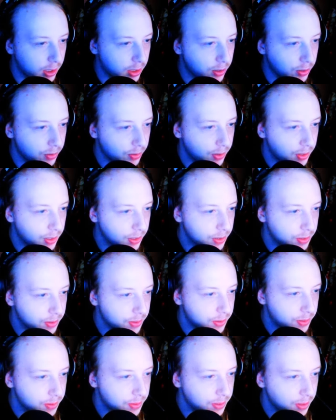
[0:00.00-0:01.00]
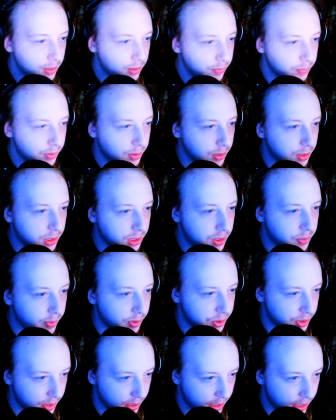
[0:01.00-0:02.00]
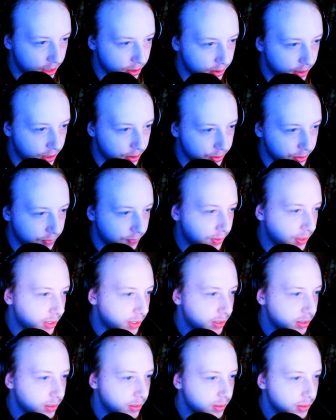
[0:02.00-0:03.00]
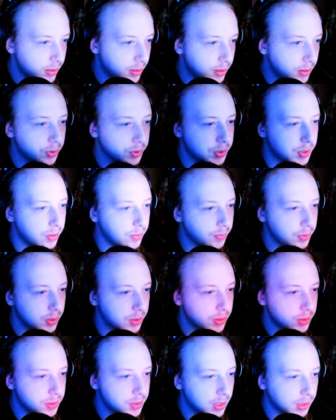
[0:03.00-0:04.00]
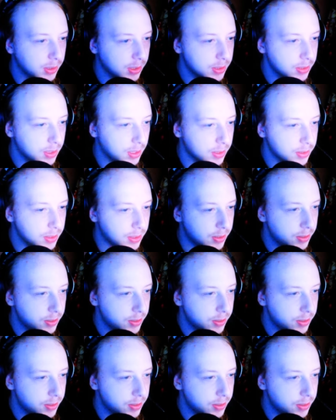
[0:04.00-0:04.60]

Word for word: gonna kill these zombies, especially that hellhound over there. More zombies, take these guys